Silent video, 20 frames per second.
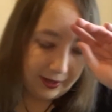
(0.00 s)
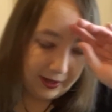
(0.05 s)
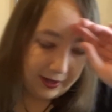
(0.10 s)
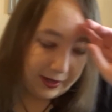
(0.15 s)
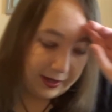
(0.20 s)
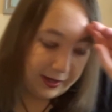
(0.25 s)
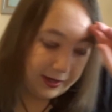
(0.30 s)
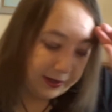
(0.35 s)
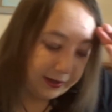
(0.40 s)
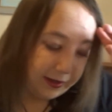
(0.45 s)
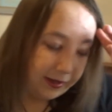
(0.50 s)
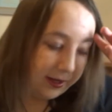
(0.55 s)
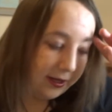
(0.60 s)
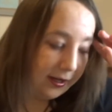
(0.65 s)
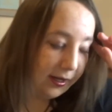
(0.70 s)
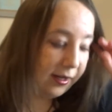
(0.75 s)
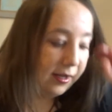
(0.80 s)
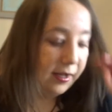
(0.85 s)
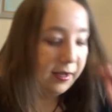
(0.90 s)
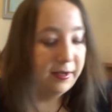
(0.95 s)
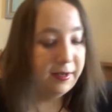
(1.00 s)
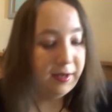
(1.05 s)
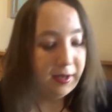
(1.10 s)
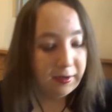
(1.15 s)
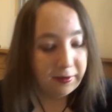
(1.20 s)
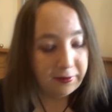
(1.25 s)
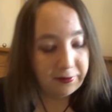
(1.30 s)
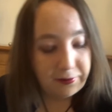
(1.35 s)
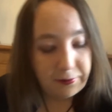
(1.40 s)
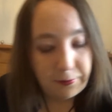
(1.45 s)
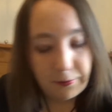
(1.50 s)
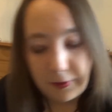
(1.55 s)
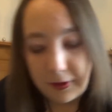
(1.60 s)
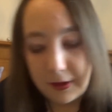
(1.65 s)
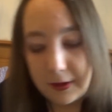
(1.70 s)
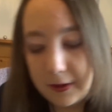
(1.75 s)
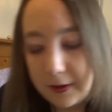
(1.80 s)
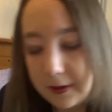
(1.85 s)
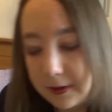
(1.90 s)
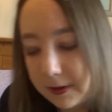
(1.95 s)
And the next
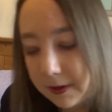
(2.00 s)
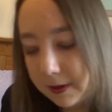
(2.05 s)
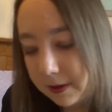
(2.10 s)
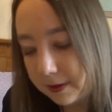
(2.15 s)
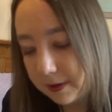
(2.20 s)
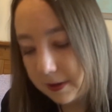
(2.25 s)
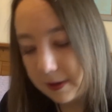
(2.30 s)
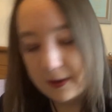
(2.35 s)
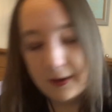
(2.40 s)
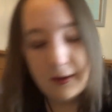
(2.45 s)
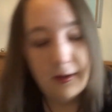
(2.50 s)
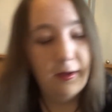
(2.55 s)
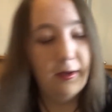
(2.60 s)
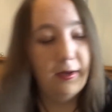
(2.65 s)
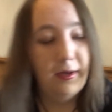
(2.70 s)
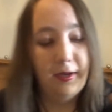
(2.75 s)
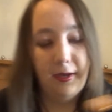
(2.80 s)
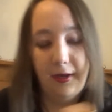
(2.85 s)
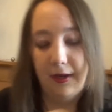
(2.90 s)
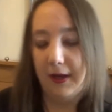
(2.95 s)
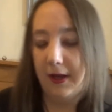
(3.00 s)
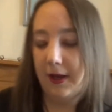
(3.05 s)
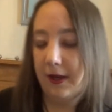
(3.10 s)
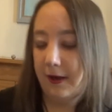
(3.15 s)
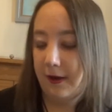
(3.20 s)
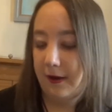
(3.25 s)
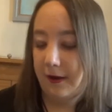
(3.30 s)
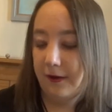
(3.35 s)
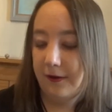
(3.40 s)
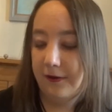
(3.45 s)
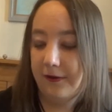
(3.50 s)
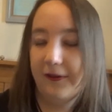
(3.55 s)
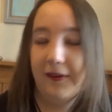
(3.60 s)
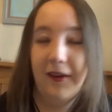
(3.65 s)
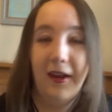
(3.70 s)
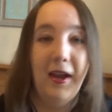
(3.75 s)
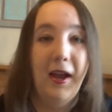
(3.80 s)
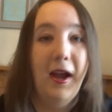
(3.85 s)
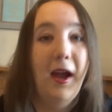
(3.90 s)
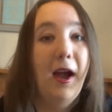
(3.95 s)
one is,
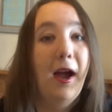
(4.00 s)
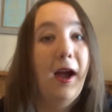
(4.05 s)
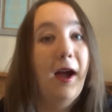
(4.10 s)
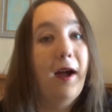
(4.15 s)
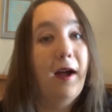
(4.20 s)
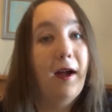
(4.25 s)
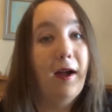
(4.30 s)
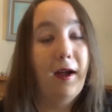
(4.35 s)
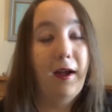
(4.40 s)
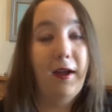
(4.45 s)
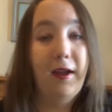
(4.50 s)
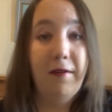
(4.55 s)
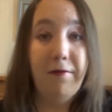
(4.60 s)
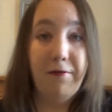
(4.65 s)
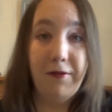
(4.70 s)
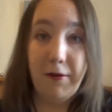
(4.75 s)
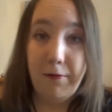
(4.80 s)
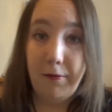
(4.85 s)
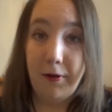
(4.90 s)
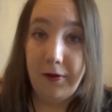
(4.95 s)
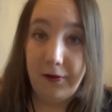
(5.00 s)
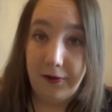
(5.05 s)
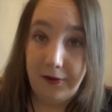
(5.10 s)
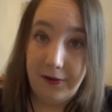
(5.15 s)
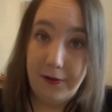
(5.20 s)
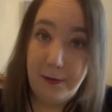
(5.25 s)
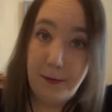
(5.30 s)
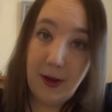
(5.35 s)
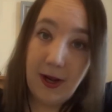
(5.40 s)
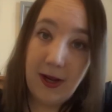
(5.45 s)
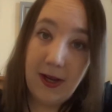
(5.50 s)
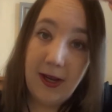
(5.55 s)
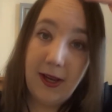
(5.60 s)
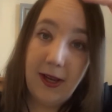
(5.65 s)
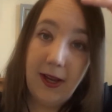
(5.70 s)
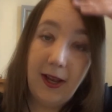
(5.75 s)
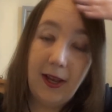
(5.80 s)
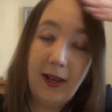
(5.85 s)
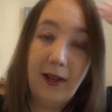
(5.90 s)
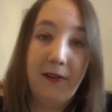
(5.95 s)
if you watched
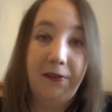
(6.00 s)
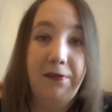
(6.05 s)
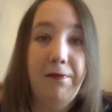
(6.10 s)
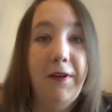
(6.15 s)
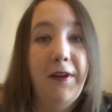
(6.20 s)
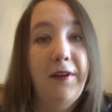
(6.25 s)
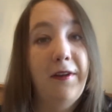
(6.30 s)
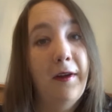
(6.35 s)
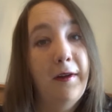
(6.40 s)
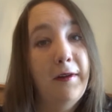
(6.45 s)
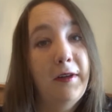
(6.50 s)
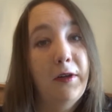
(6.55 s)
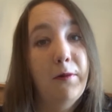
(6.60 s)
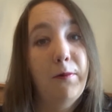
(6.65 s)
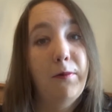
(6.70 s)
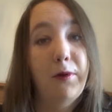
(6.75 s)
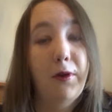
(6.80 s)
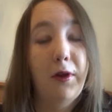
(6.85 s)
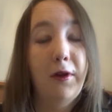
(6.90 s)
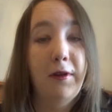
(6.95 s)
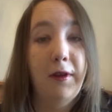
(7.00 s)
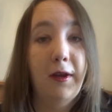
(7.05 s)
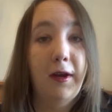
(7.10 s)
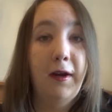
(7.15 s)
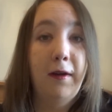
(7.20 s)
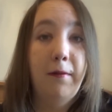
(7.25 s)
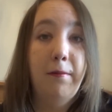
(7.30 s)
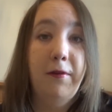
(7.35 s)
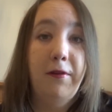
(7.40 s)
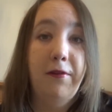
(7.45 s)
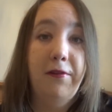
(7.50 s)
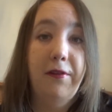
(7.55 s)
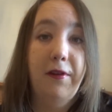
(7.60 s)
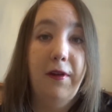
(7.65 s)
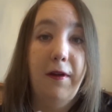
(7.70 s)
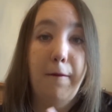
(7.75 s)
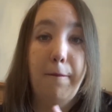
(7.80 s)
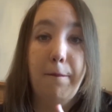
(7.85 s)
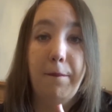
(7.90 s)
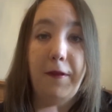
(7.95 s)
my last video, you will know that I was
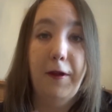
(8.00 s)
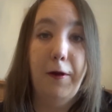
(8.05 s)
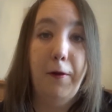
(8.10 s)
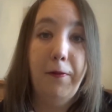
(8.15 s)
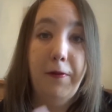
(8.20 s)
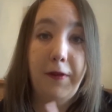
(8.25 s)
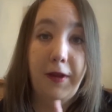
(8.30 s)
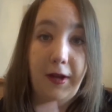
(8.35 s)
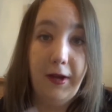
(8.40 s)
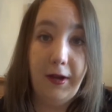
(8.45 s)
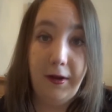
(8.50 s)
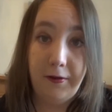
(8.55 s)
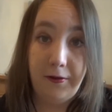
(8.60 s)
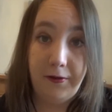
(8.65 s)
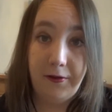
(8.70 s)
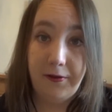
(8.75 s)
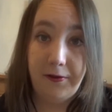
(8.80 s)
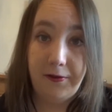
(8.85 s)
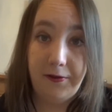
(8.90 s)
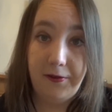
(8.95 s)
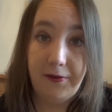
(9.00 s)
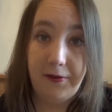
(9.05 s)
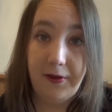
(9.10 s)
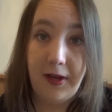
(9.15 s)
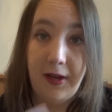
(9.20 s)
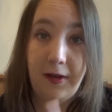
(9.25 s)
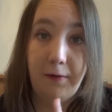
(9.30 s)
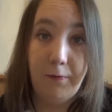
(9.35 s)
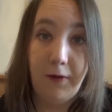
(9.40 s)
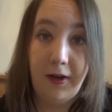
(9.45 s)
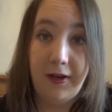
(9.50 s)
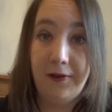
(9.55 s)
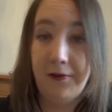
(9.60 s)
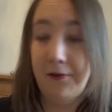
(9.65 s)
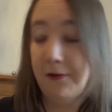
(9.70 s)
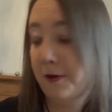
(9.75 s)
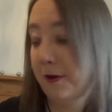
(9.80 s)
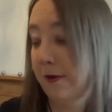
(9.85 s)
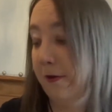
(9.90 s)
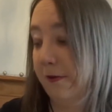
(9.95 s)
on the hunt in
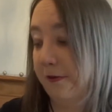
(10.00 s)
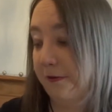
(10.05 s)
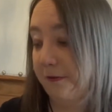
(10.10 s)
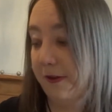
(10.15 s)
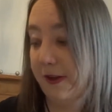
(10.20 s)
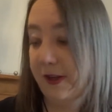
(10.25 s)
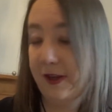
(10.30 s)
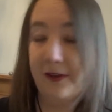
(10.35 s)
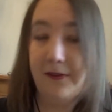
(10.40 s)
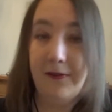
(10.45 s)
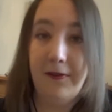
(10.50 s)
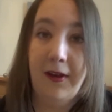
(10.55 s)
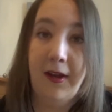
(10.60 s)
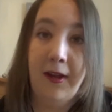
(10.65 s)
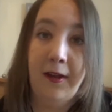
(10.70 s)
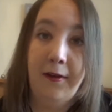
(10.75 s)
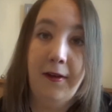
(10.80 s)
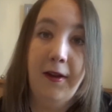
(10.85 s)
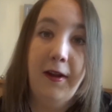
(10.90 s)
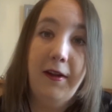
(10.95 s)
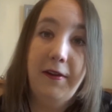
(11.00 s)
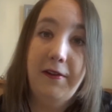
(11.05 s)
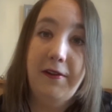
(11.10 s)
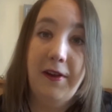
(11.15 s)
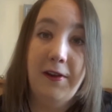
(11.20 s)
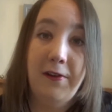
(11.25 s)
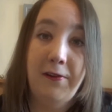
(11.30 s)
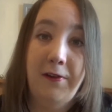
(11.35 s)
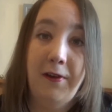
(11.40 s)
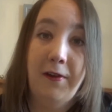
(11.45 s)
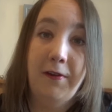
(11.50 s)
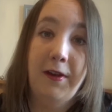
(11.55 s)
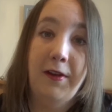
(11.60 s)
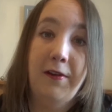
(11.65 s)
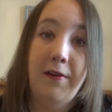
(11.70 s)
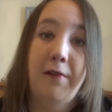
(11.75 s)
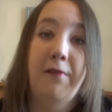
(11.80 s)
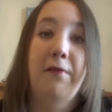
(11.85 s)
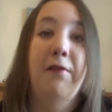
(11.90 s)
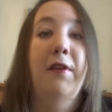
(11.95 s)
Waitrose for this, and turns out they
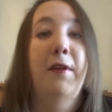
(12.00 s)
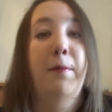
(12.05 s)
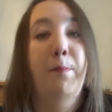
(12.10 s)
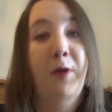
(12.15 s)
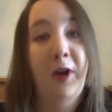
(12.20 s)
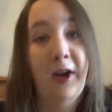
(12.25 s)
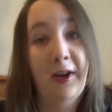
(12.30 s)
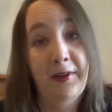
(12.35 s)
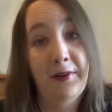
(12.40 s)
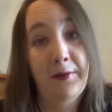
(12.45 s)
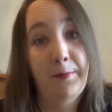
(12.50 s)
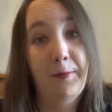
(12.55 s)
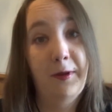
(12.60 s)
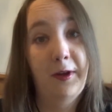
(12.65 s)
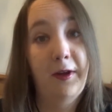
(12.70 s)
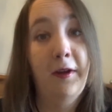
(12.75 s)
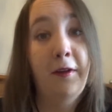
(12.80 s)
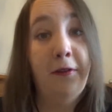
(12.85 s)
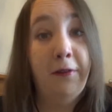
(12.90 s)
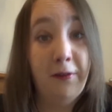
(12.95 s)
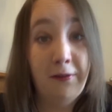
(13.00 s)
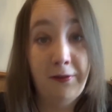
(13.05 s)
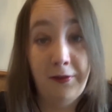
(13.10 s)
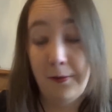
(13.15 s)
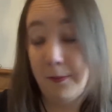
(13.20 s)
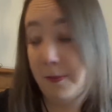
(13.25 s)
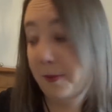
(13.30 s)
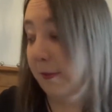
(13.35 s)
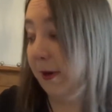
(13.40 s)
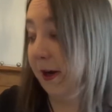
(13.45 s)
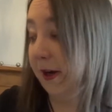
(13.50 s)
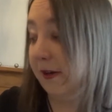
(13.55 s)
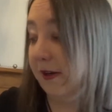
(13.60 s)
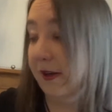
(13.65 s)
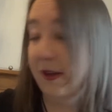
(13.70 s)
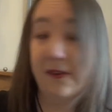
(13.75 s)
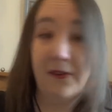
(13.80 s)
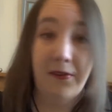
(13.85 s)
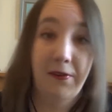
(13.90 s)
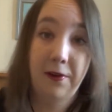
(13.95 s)
don't do the brand, but other
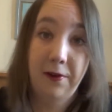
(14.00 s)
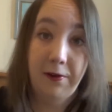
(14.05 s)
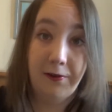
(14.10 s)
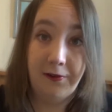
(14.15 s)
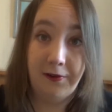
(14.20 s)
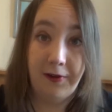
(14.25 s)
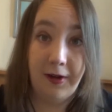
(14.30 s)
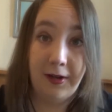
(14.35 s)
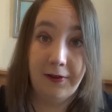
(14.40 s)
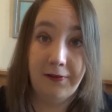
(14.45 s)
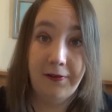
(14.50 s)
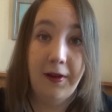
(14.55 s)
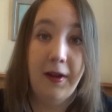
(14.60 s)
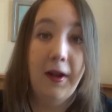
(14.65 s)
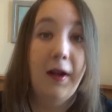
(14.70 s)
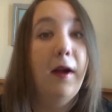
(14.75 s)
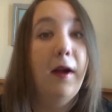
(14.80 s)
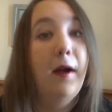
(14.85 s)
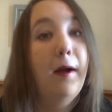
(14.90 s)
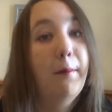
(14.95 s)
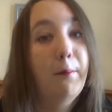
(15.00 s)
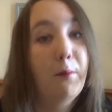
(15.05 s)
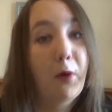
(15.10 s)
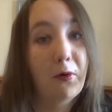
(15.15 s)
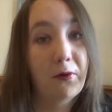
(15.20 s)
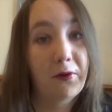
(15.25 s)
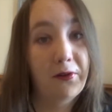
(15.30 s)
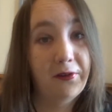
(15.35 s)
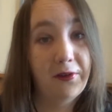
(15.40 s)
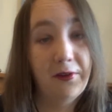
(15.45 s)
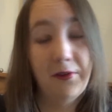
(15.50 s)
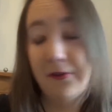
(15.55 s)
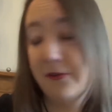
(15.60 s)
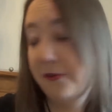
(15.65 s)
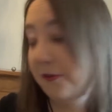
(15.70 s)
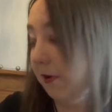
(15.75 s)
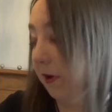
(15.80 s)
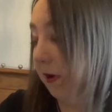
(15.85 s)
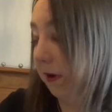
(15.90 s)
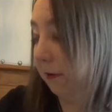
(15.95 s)
supermarkets such as Morrison's
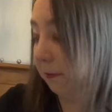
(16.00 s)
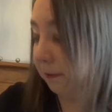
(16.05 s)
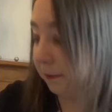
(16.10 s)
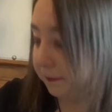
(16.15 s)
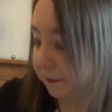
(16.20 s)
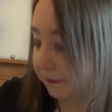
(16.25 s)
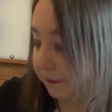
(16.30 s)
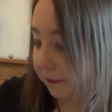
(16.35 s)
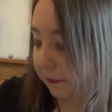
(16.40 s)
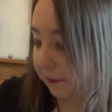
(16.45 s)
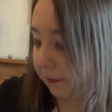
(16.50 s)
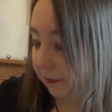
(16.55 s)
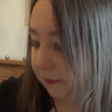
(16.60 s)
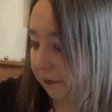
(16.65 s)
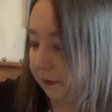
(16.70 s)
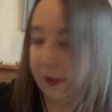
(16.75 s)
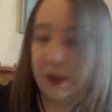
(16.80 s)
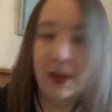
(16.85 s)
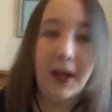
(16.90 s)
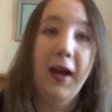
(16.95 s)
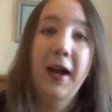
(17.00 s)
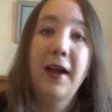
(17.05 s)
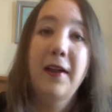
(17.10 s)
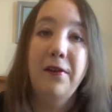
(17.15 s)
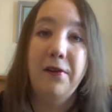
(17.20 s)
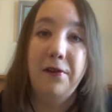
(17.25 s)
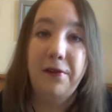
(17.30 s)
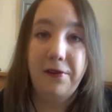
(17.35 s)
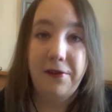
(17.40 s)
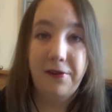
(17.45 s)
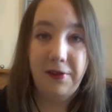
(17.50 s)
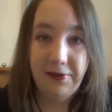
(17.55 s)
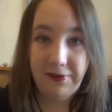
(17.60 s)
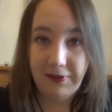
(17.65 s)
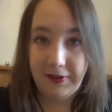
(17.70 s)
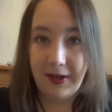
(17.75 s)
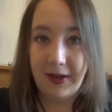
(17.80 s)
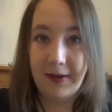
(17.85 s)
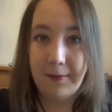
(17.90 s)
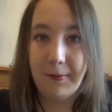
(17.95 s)
do. And
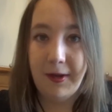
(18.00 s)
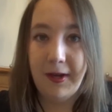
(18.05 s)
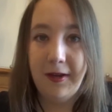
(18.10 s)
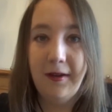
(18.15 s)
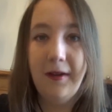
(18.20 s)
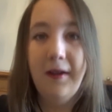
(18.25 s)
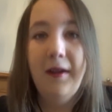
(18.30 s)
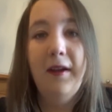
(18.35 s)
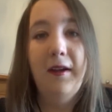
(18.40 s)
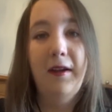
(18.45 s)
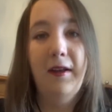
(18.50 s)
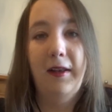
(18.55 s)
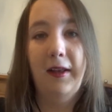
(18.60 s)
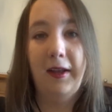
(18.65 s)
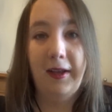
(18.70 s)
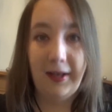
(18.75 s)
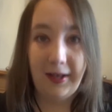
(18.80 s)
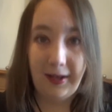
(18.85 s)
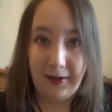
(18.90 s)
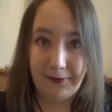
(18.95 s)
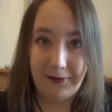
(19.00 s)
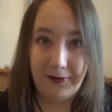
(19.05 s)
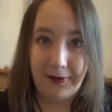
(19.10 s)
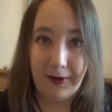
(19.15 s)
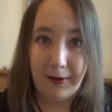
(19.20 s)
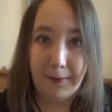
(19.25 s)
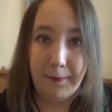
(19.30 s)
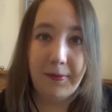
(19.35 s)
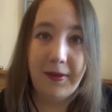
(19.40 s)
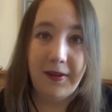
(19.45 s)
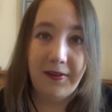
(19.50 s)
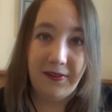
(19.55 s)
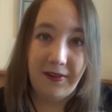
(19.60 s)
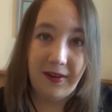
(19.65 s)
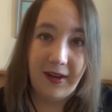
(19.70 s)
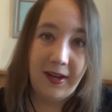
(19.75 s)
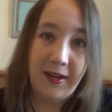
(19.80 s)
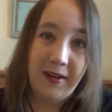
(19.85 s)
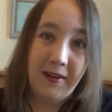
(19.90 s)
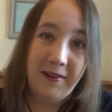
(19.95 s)
disclaimer, like last time, this
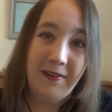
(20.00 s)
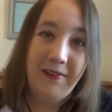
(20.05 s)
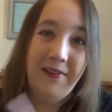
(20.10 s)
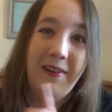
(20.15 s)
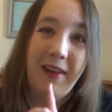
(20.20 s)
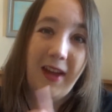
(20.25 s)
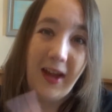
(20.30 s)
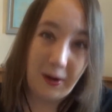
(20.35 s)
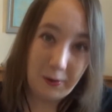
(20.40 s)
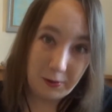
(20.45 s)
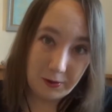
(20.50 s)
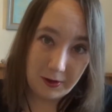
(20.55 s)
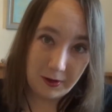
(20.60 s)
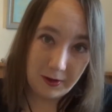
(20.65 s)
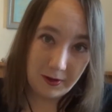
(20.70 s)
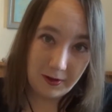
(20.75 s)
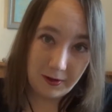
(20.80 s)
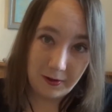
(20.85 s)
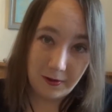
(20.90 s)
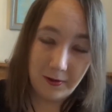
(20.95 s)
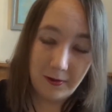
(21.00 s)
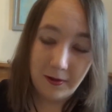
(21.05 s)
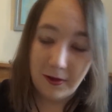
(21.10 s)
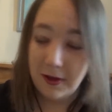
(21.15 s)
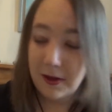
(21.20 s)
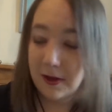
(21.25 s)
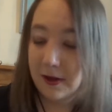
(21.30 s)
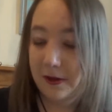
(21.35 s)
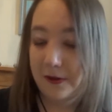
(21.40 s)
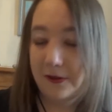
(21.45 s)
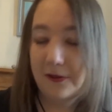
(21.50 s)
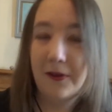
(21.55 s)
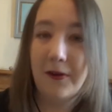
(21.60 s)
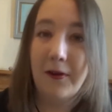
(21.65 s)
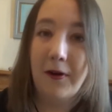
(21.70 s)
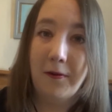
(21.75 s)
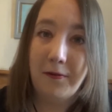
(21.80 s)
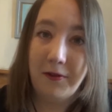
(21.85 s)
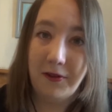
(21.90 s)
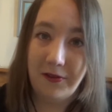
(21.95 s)
is alcohol, so
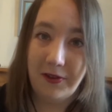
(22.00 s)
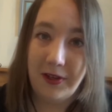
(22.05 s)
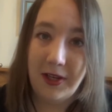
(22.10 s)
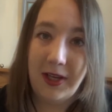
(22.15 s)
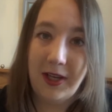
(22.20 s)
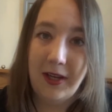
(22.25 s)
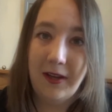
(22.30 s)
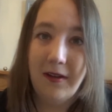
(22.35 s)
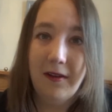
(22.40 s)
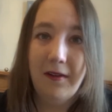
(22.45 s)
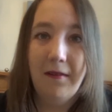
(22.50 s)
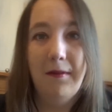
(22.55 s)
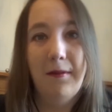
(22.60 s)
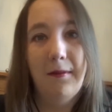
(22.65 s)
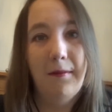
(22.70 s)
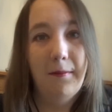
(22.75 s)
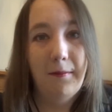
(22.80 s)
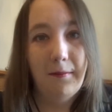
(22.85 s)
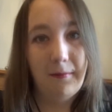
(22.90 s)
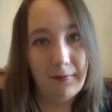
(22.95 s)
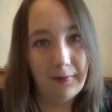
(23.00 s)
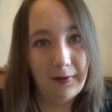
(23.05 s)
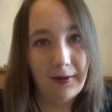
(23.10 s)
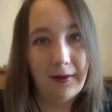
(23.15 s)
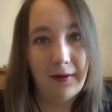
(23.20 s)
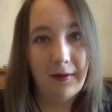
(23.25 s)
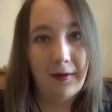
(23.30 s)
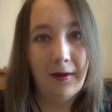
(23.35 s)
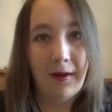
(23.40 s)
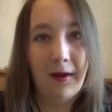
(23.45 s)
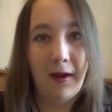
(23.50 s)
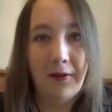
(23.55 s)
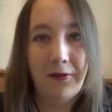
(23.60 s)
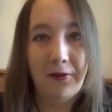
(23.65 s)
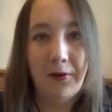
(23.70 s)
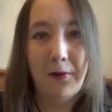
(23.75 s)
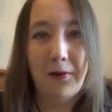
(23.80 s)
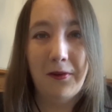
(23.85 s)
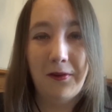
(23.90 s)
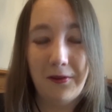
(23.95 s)
obviously as
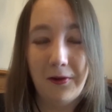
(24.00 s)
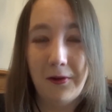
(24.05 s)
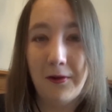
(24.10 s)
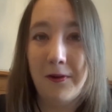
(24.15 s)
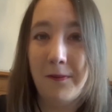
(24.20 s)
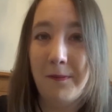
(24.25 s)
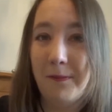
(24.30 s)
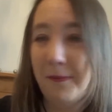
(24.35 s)
long as you're